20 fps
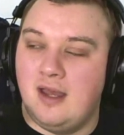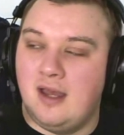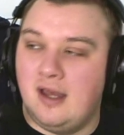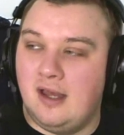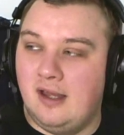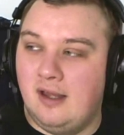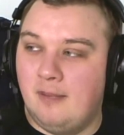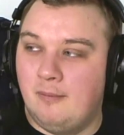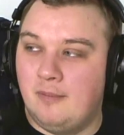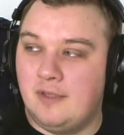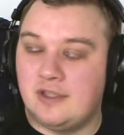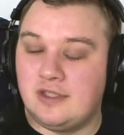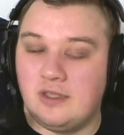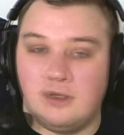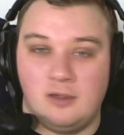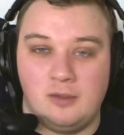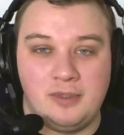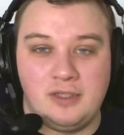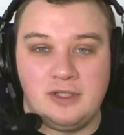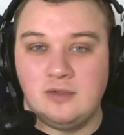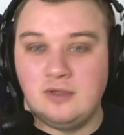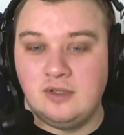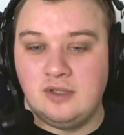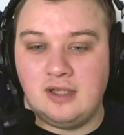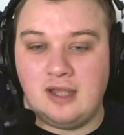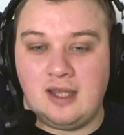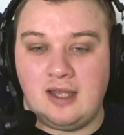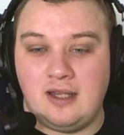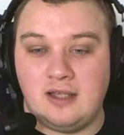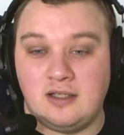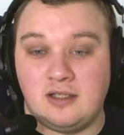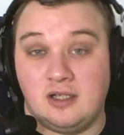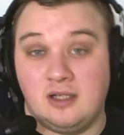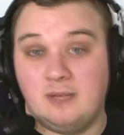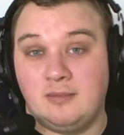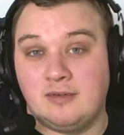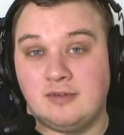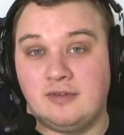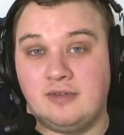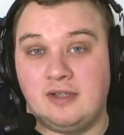So I'll be doing a
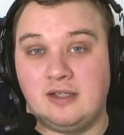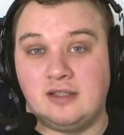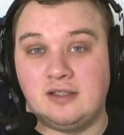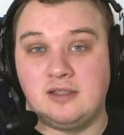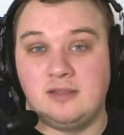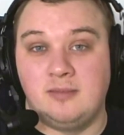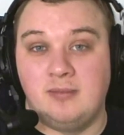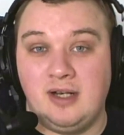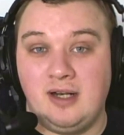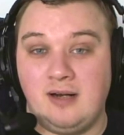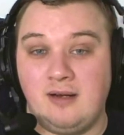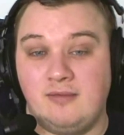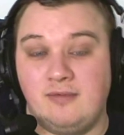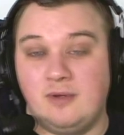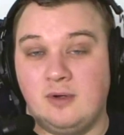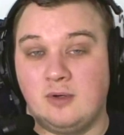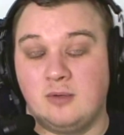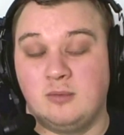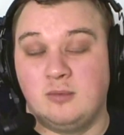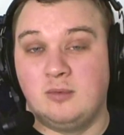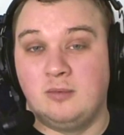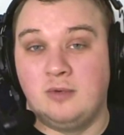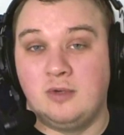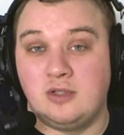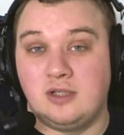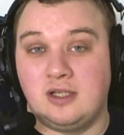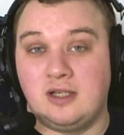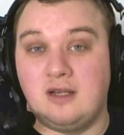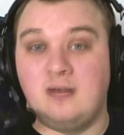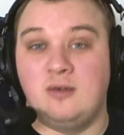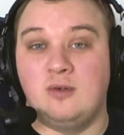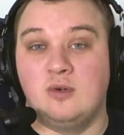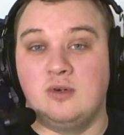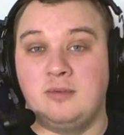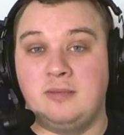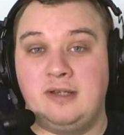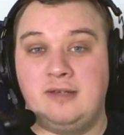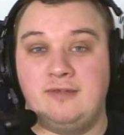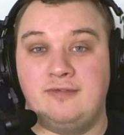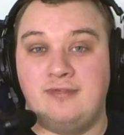time lapse for that. So the Millennium Falcon will most likely already
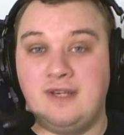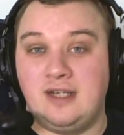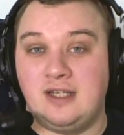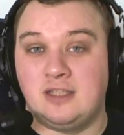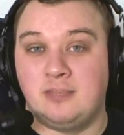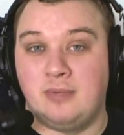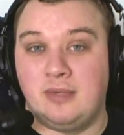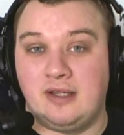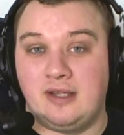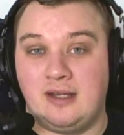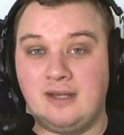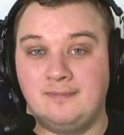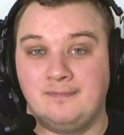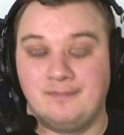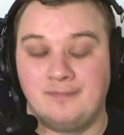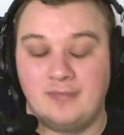be finished by then,